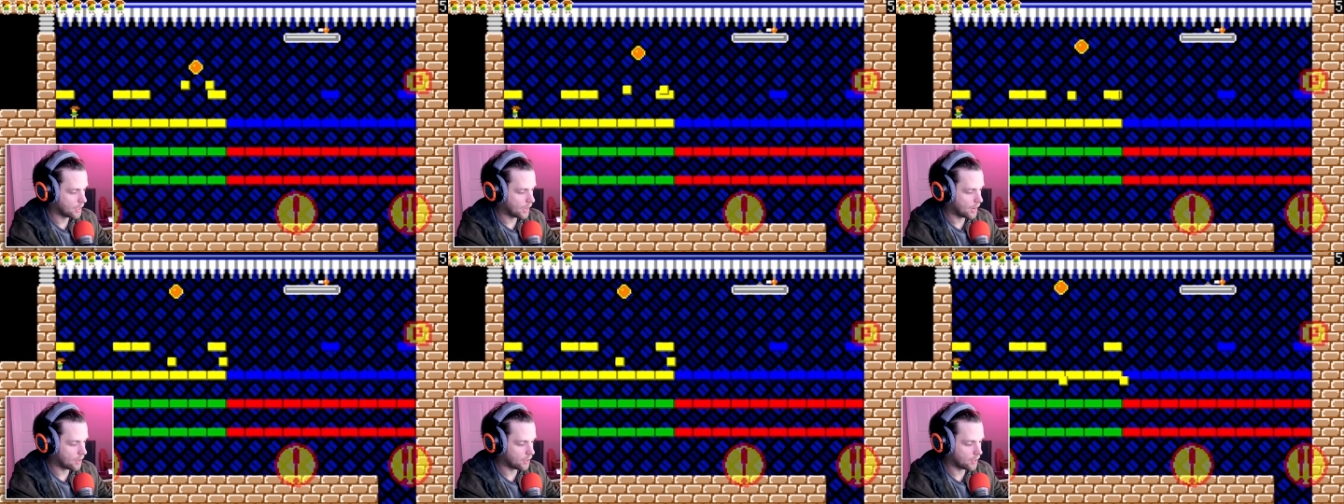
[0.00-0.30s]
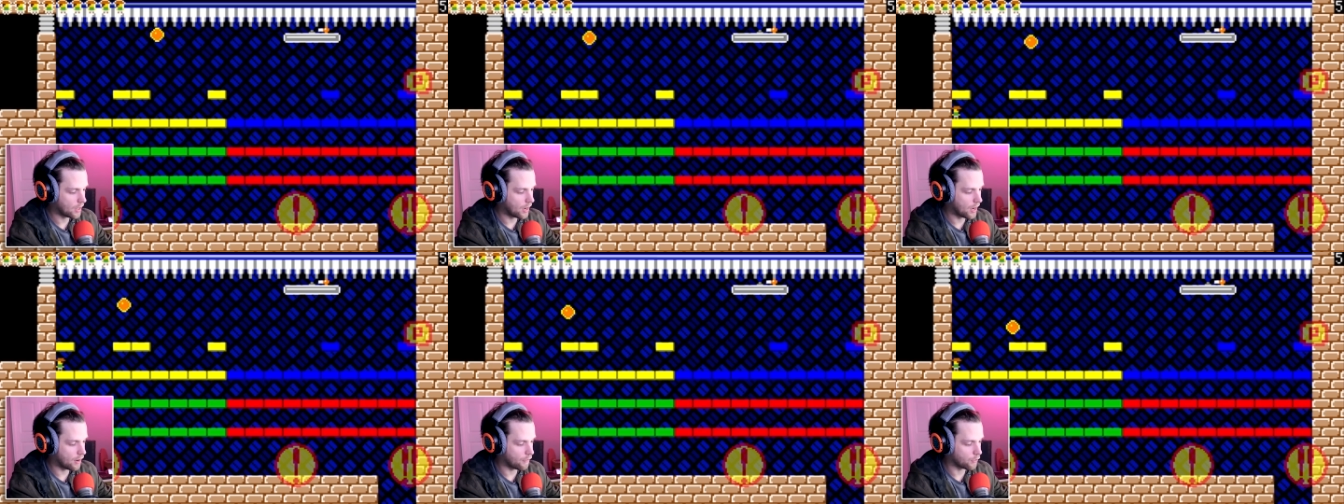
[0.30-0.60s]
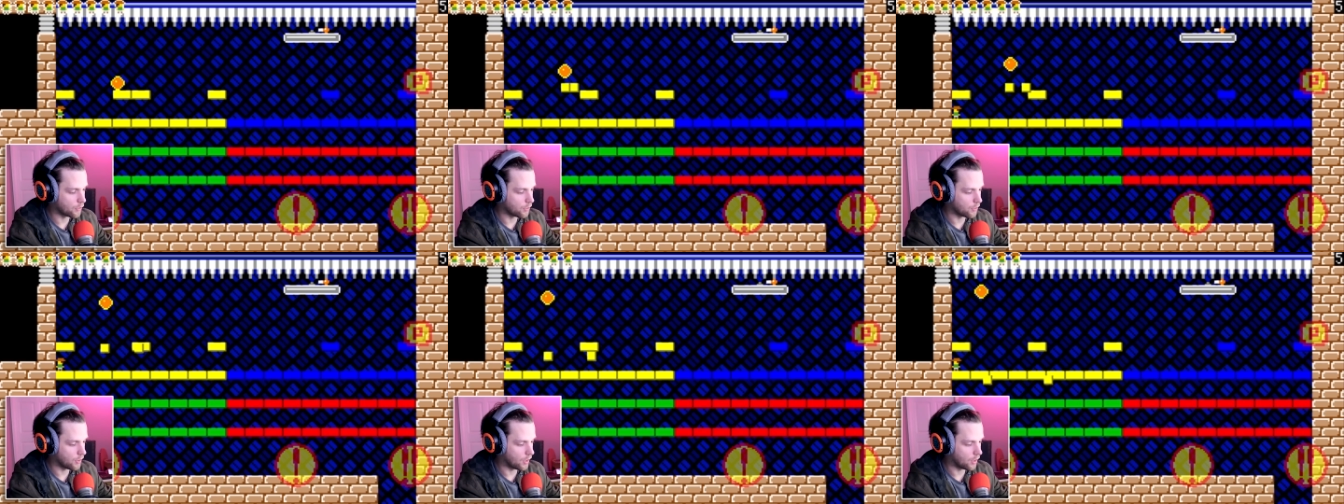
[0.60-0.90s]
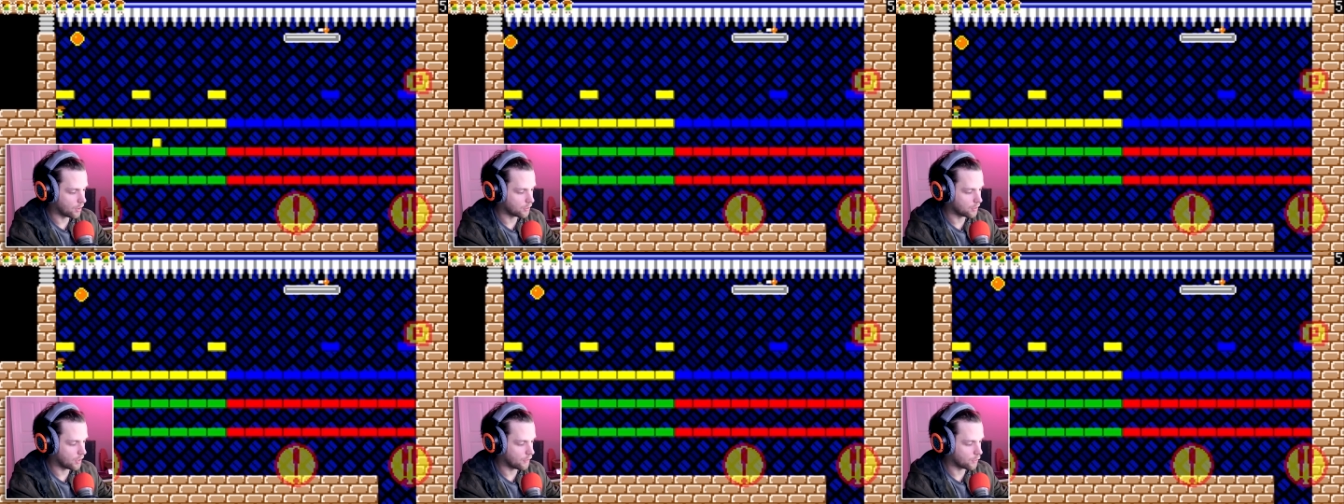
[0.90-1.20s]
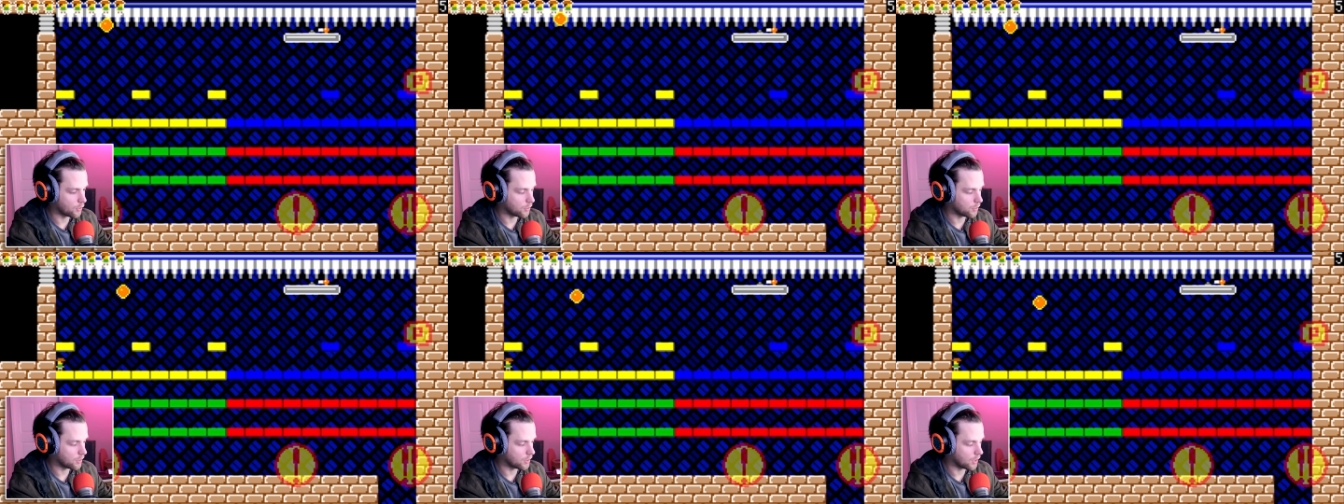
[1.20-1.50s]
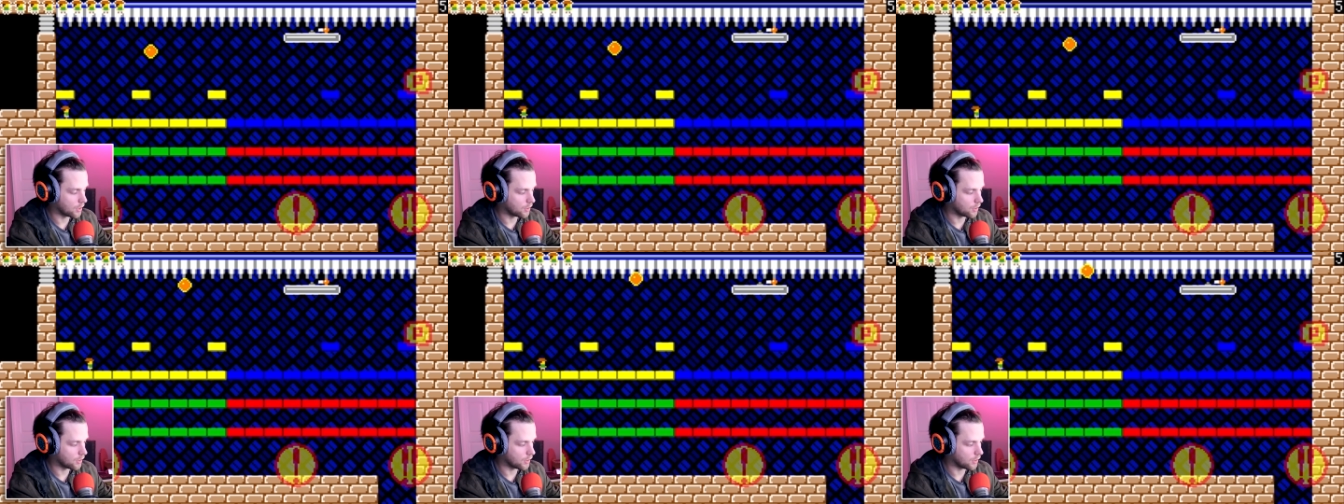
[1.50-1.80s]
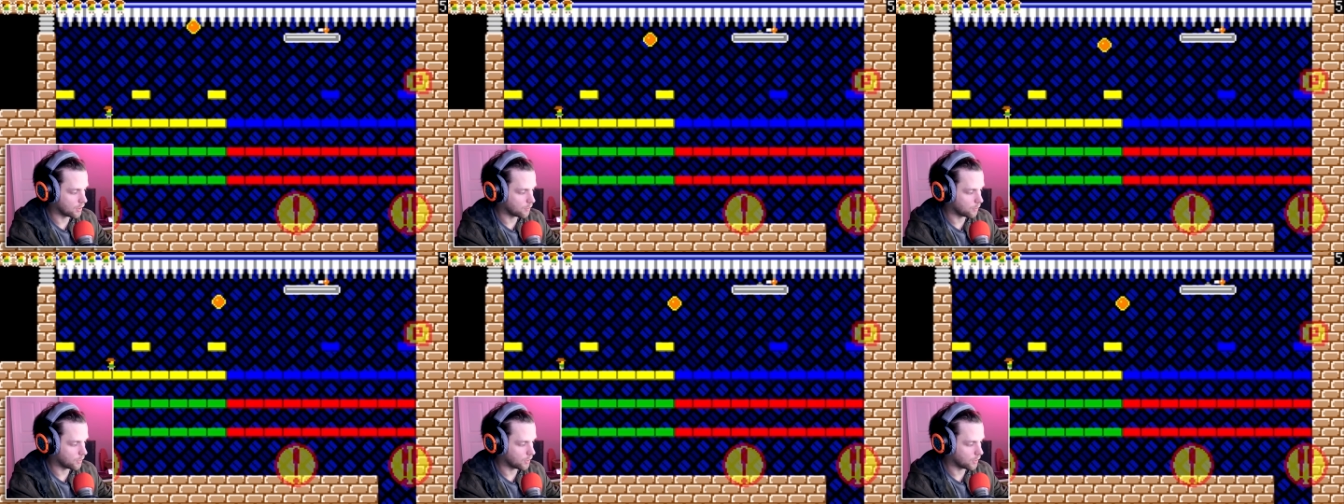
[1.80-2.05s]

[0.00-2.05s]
How did I ever do that? I'll never do it that good again,